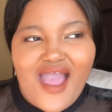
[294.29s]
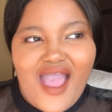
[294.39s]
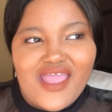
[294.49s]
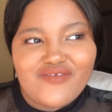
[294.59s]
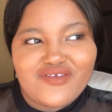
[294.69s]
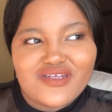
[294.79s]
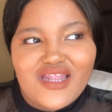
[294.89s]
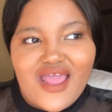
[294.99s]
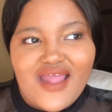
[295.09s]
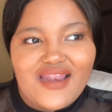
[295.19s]
I
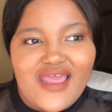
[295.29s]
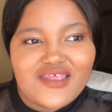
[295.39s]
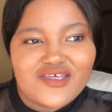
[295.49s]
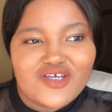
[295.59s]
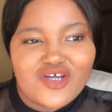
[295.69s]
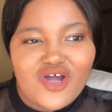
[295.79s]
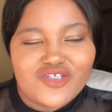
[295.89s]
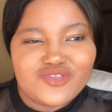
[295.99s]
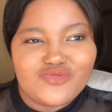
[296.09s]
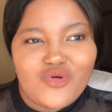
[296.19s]
even like
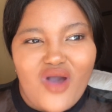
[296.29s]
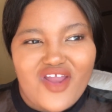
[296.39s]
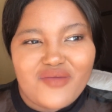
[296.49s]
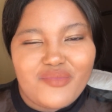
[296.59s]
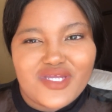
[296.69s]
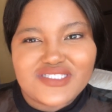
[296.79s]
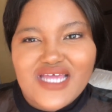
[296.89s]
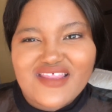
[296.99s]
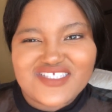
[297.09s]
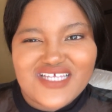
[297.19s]
got to go out of bed.
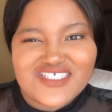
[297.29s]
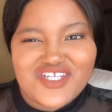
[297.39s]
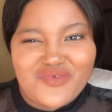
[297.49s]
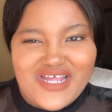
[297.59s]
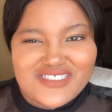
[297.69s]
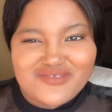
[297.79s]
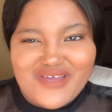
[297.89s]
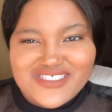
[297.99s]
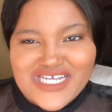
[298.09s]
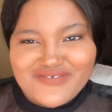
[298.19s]
That's actually when I did
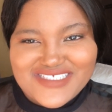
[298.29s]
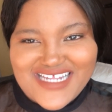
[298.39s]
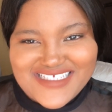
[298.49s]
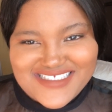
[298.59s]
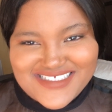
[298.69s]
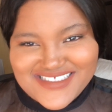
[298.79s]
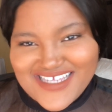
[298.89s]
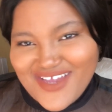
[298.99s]
my driver's license.